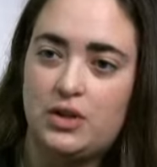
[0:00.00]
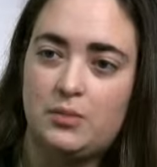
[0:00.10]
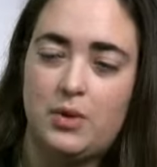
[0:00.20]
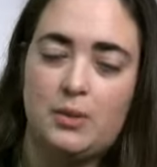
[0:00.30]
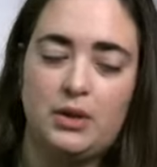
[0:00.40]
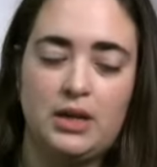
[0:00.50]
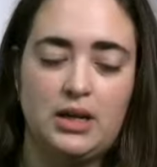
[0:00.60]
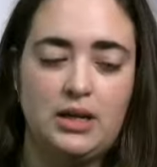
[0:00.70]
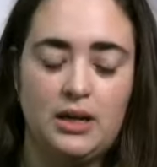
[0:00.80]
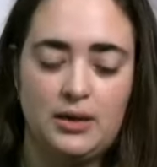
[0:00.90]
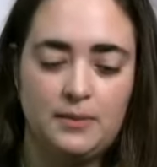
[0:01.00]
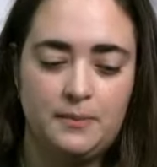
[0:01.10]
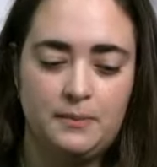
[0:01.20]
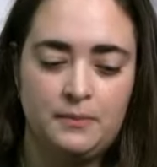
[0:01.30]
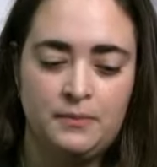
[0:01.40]
You can probably get it,
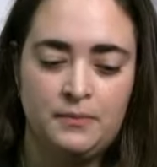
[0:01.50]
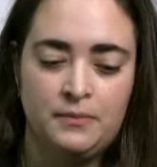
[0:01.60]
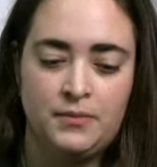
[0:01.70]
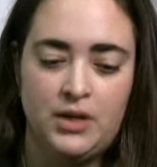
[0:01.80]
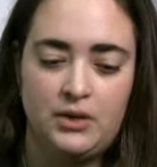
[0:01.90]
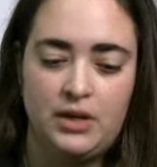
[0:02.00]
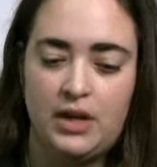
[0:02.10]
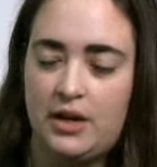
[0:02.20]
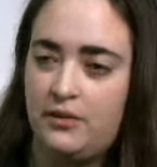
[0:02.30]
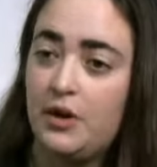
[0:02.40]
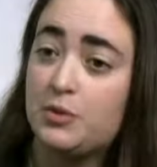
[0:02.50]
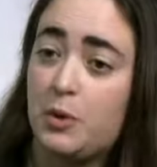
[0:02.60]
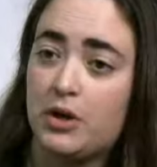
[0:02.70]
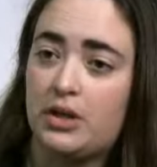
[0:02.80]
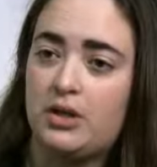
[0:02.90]
um, you know, in any kind of fresh
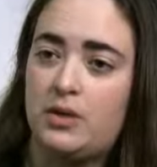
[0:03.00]
market,